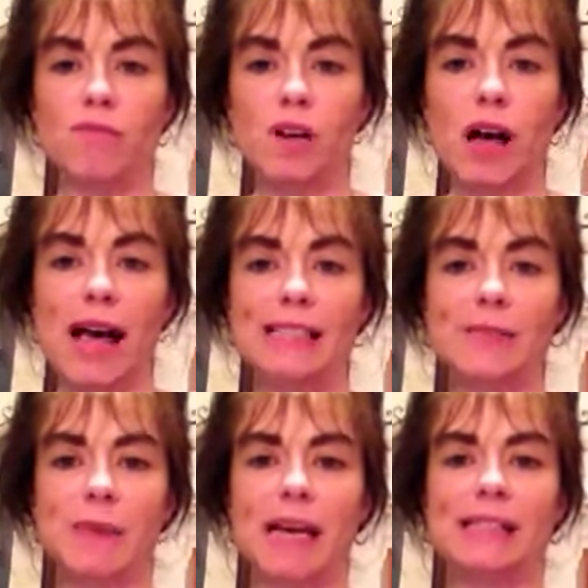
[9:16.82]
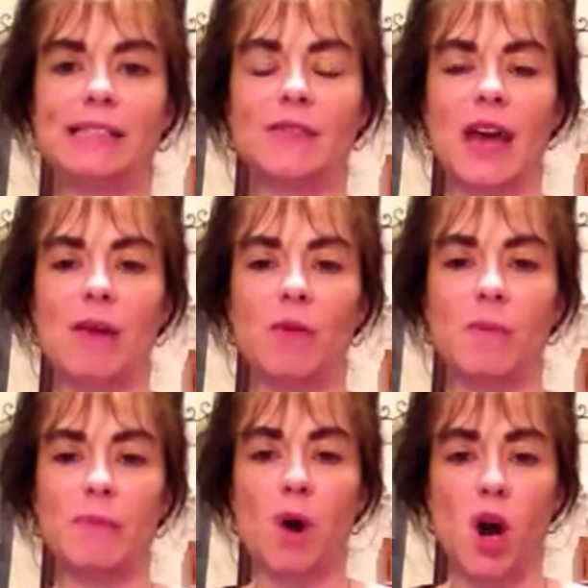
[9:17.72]
classmates that will
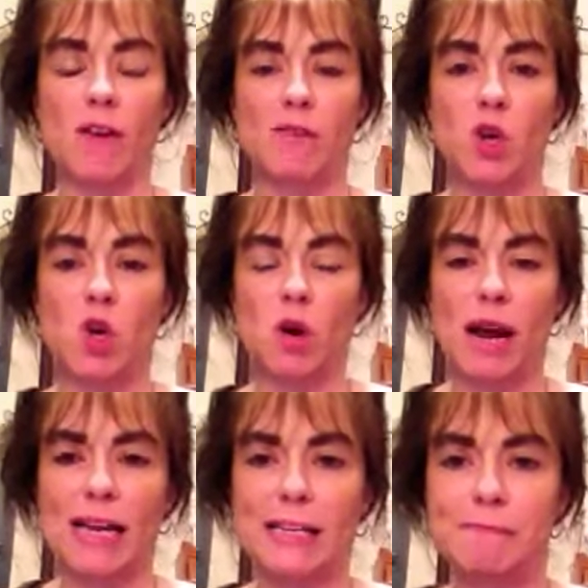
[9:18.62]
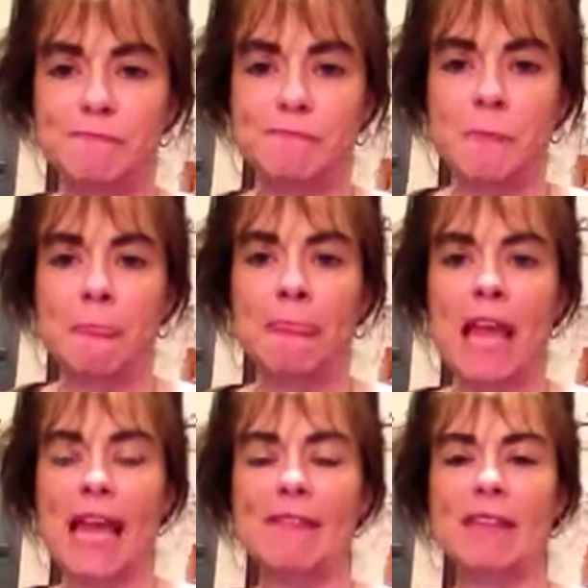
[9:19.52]
be part of your grade.
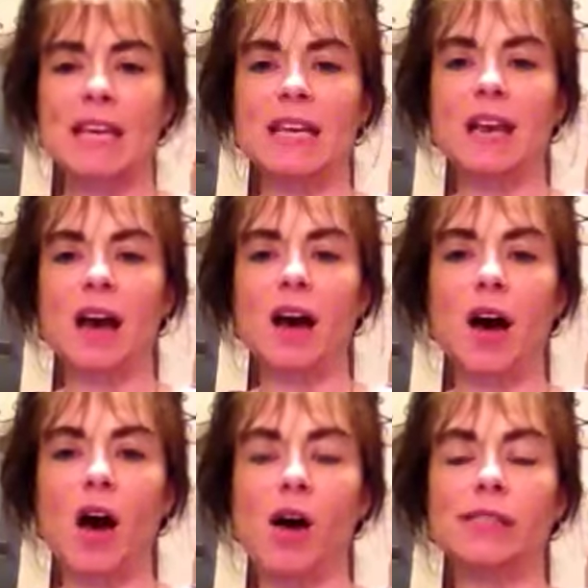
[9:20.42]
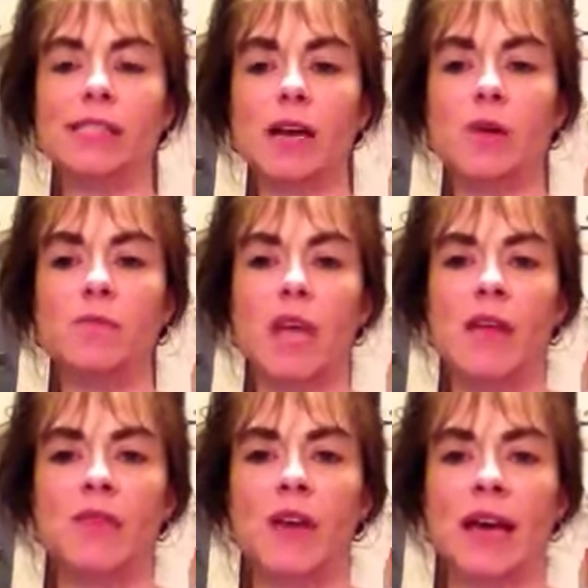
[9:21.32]
And then also
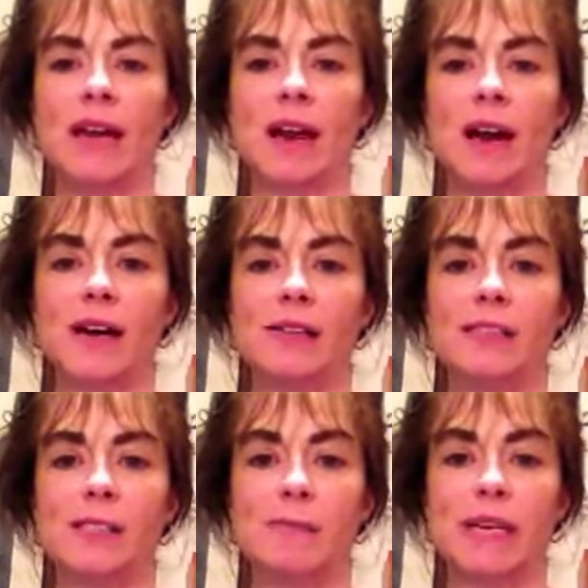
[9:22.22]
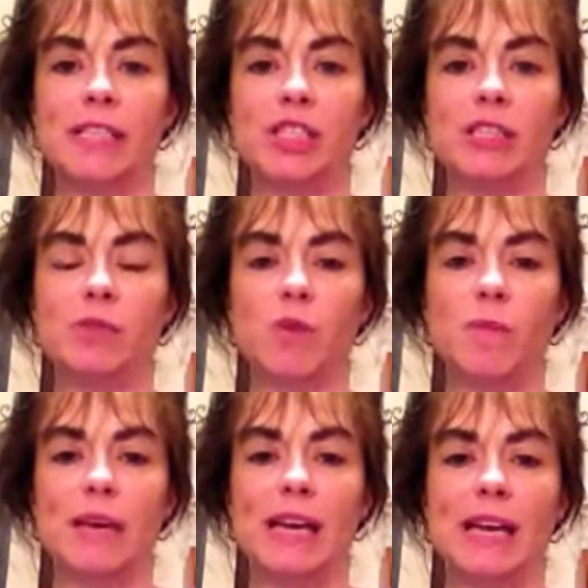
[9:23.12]
that speeches will
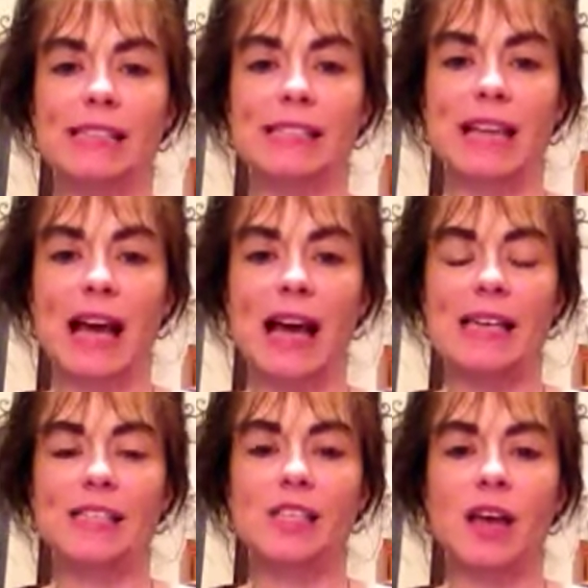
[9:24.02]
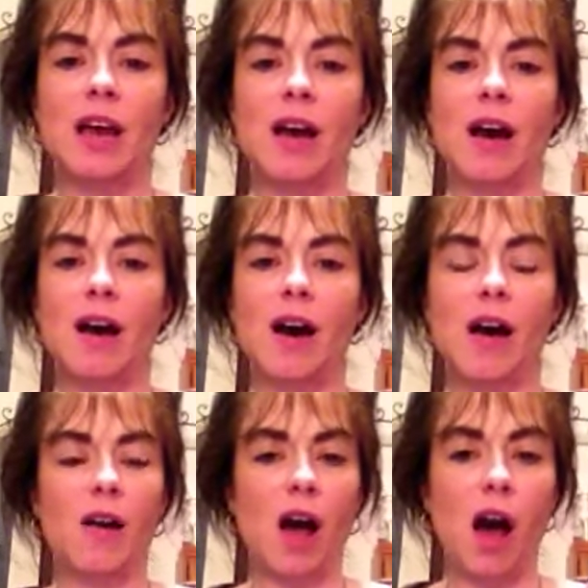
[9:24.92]
be assigned
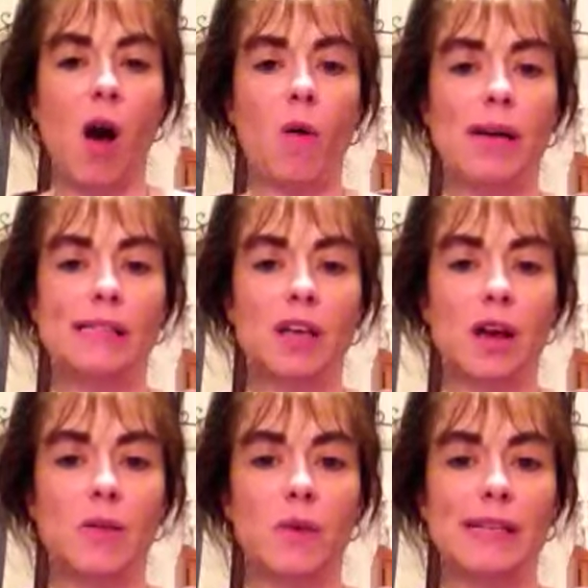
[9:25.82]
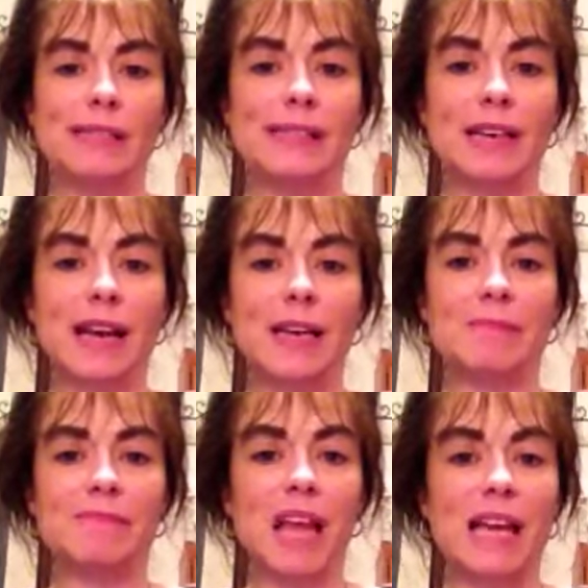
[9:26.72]
always on a Wednesday
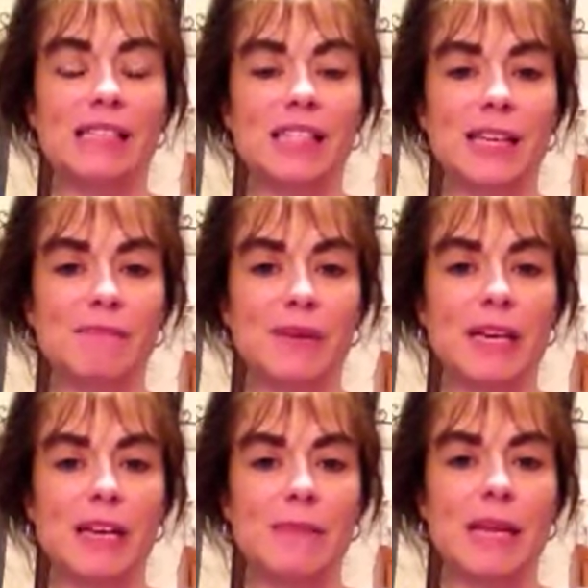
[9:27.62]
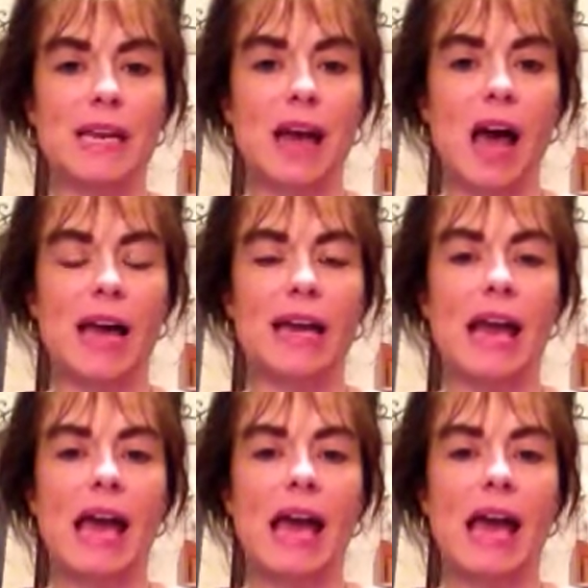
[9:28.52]
at 10 p.m. at night,